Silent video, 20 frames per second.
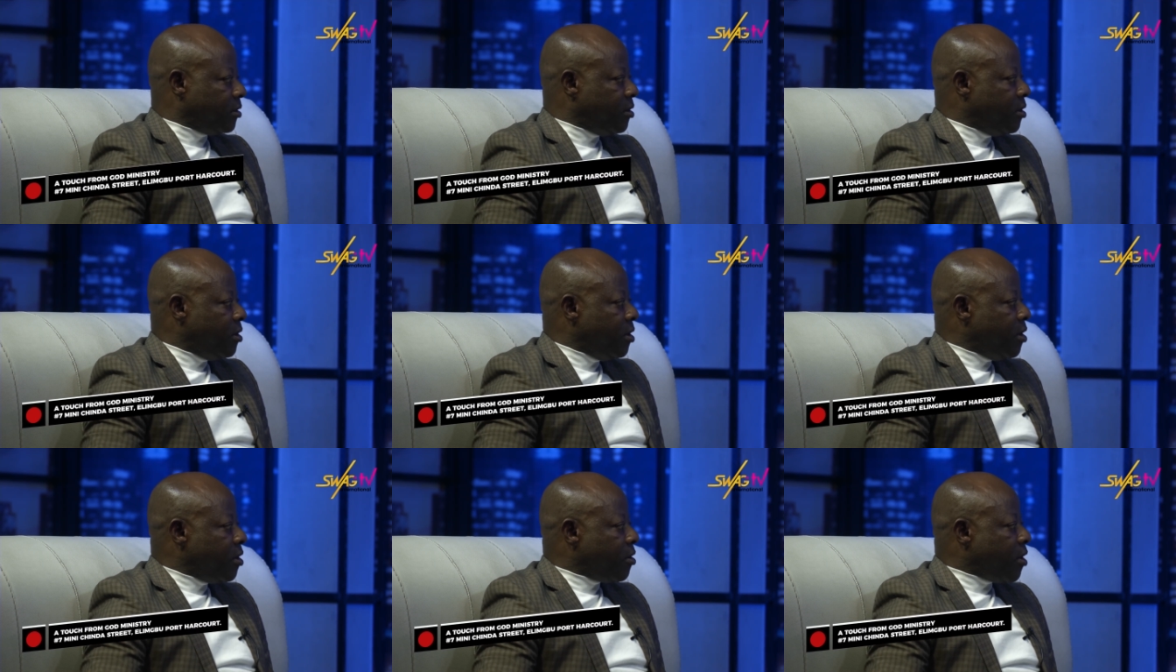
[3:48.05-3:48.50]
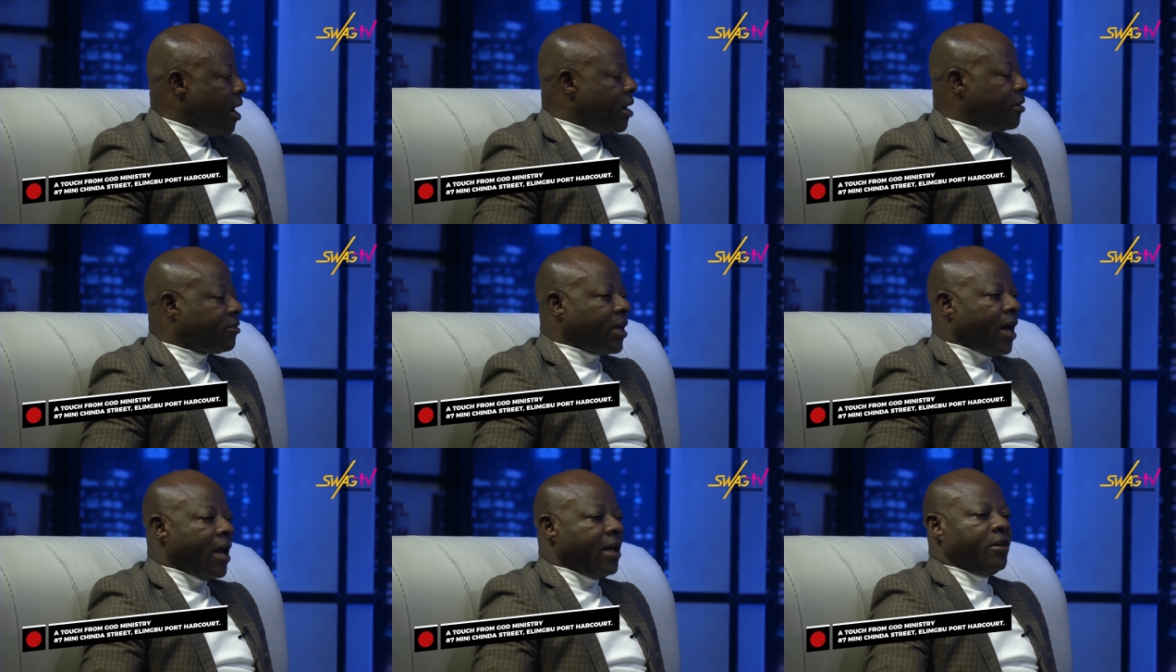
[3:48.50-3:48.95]
No, wow.
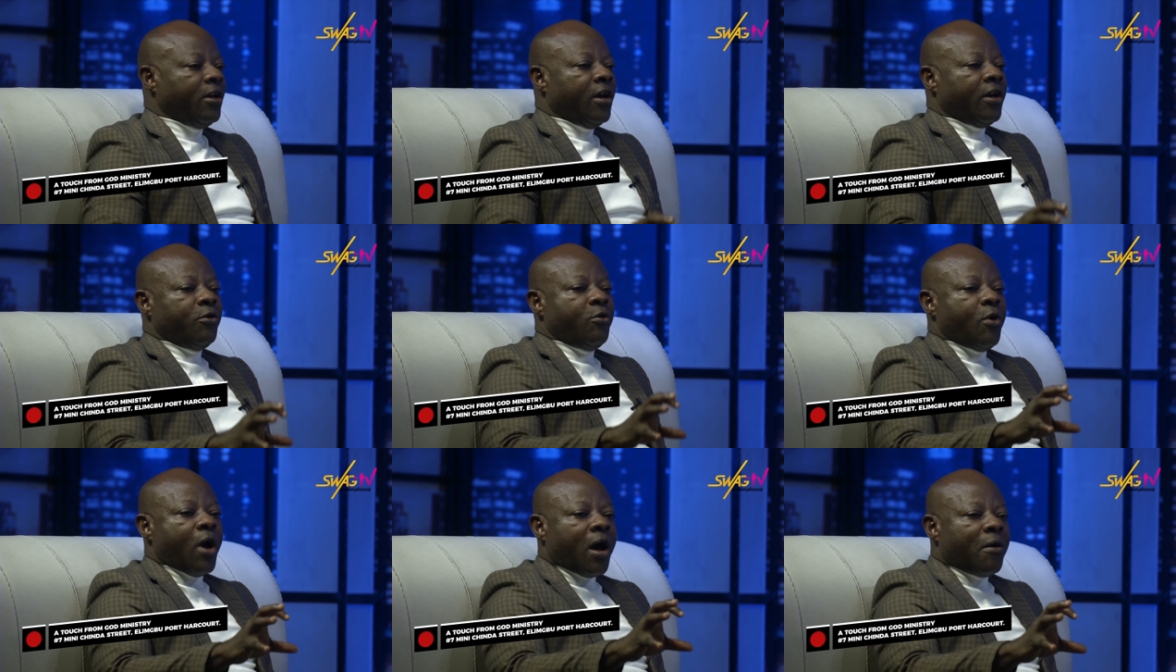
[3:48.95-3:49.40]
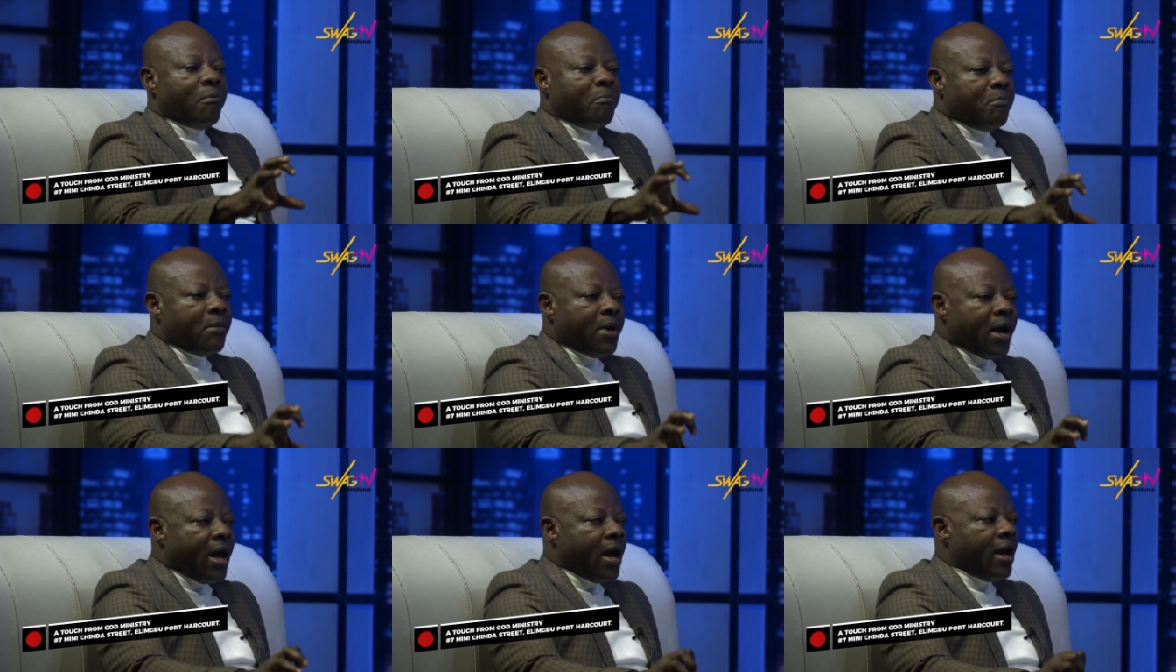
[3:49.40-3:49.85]
God said, You are
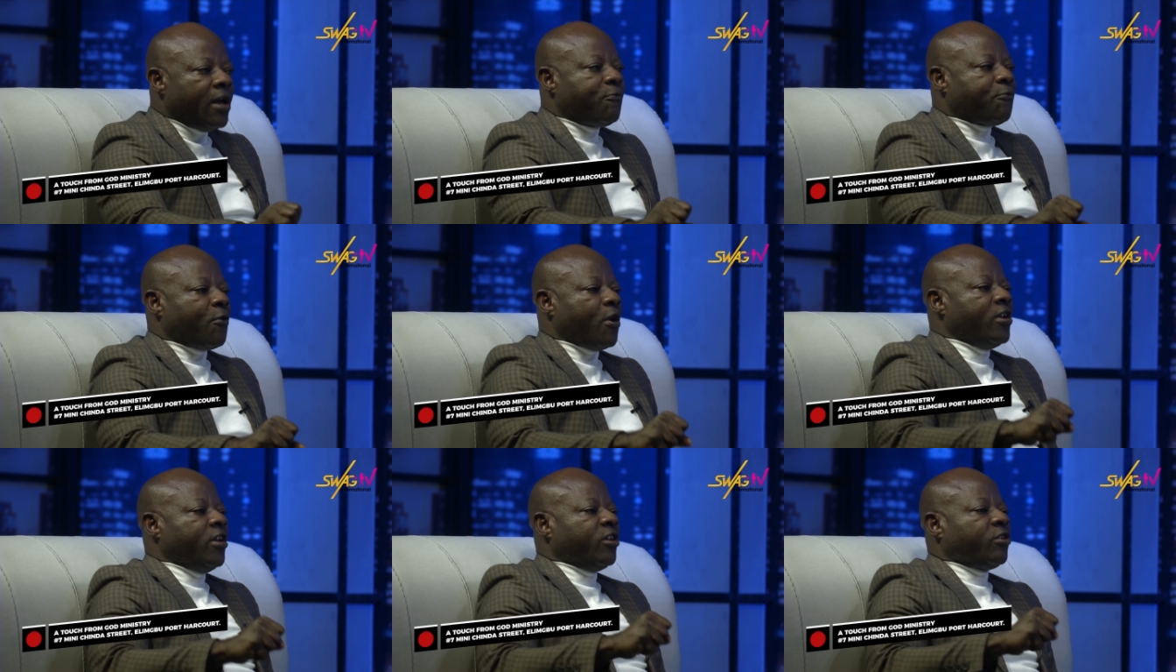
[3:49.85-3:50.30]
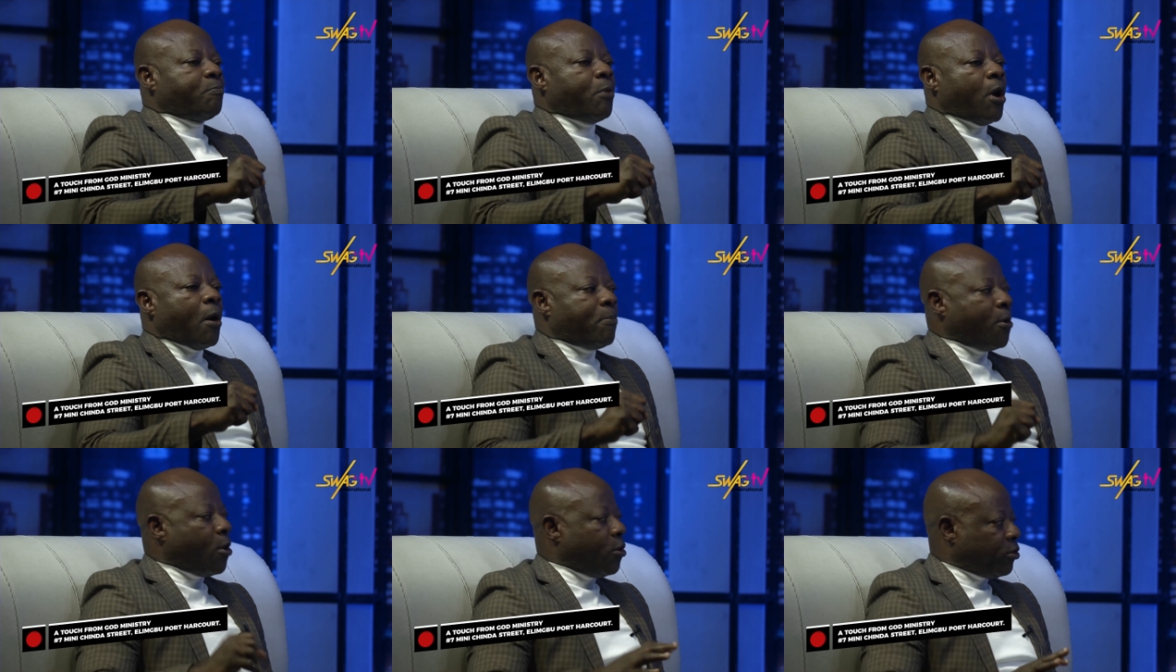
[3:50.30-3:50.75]
made for this
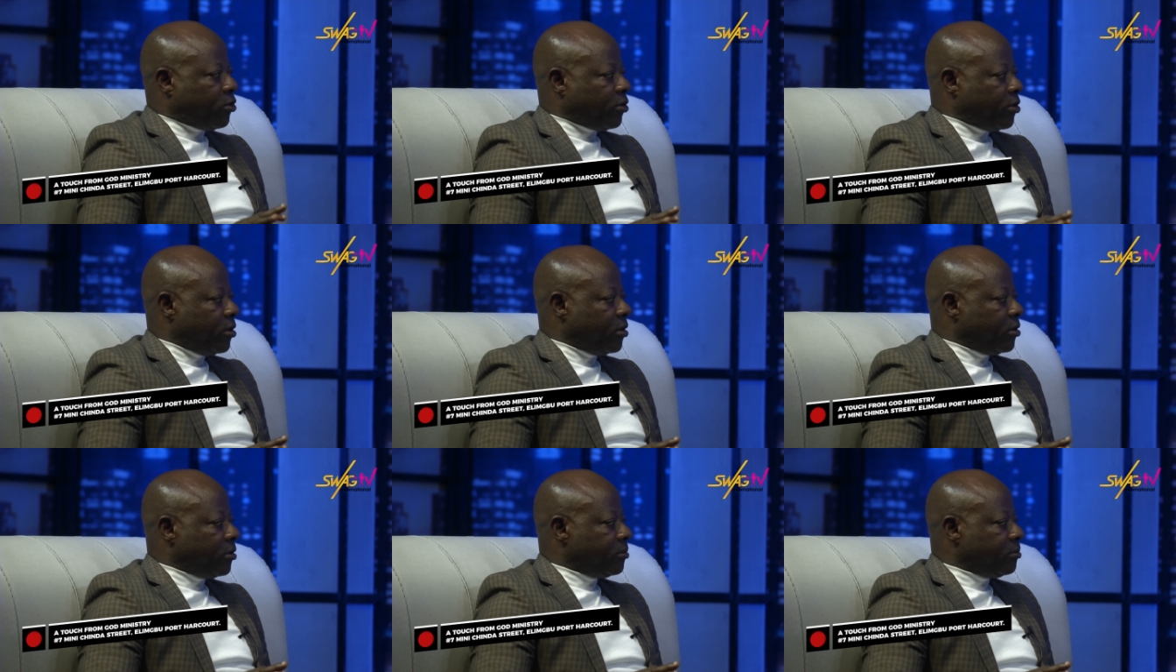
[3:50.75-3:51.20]
purpose.